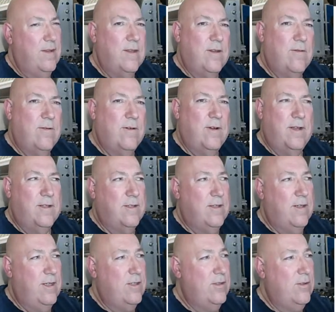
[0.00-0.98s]
Right, so
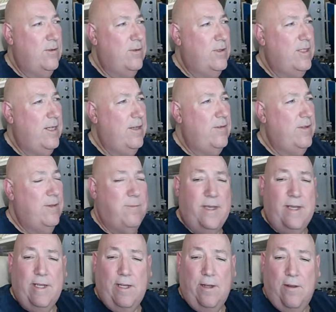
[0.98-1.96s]
let's sort out the
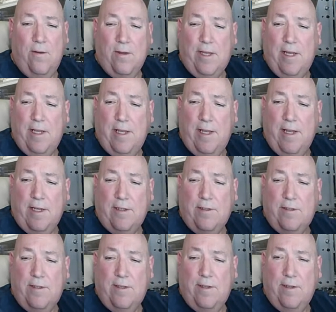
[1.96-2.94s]
main login
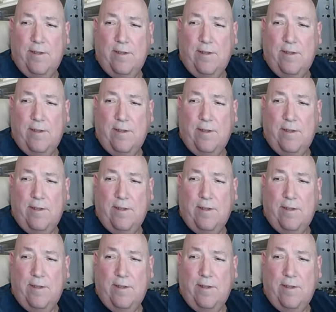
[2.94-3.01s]
next.